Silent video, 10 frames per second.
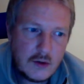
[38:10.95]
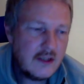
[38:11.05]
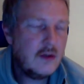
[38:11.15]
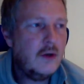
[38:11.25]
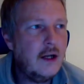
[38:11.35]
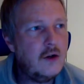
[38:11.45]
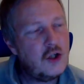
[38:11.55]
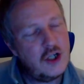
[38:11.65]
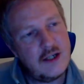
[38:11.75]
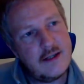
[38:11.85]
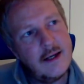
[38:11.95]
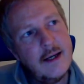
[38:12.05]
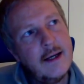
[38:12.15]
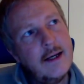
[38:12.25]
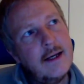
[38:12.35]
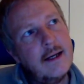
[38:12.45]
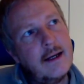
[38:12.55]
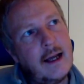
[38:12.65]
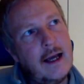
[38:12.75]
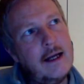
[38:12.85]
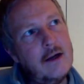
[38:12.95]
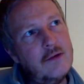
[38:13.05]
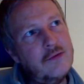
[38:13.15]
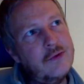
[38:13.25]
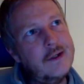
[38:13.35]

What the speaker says: So they're just kind of